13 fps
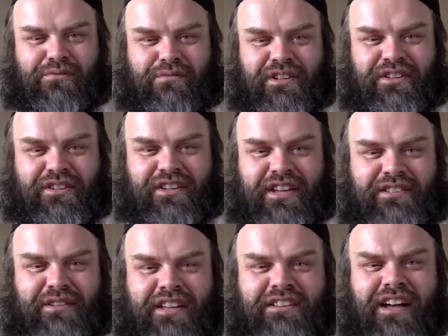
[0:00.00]
When your
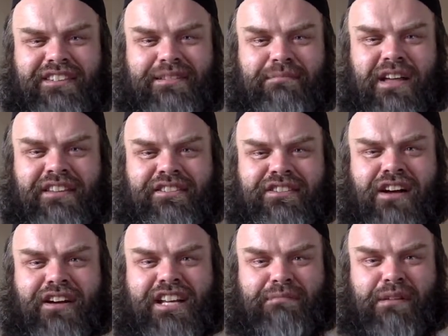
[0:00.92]
kids, and they're
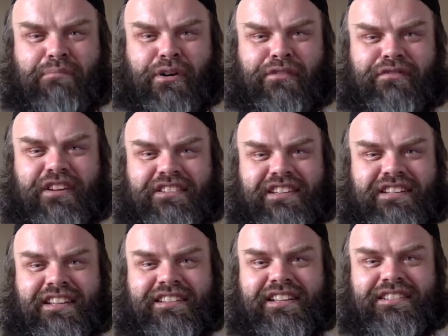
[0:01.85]
not going to be perfect,
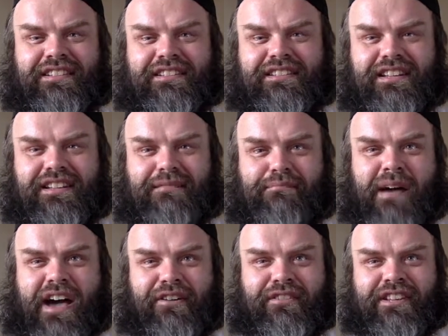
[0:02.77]
and that doesn't
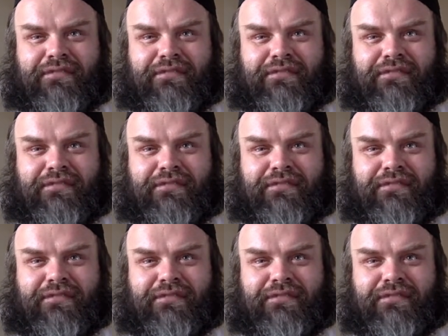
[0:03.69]
matter.